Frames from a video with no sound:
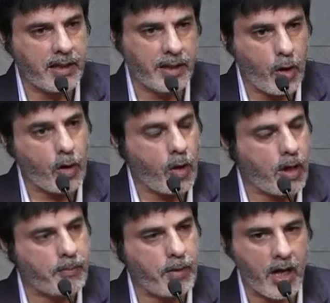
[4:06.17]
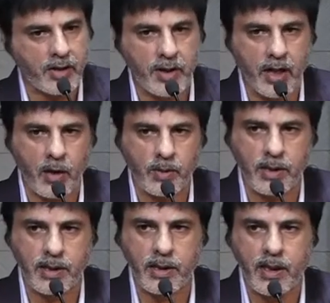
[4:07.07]
Not all our production
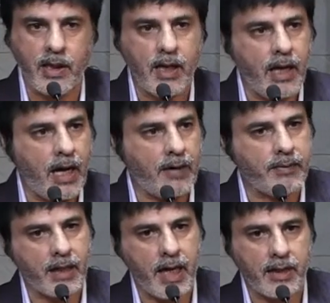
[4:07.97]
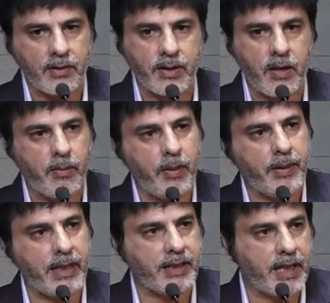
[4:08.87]
houses have the kind of stuff where we
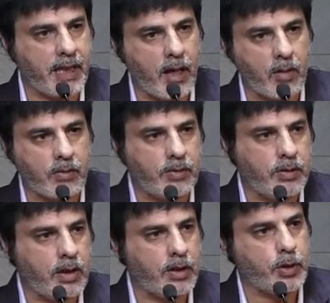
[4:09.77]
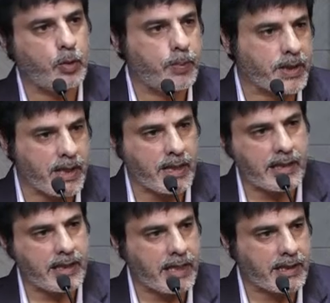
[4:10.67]
can take out 2%
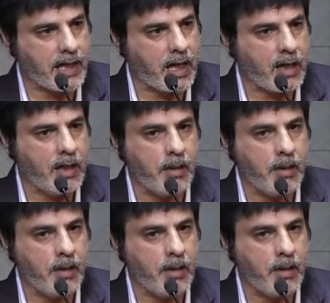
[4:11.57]
CSR,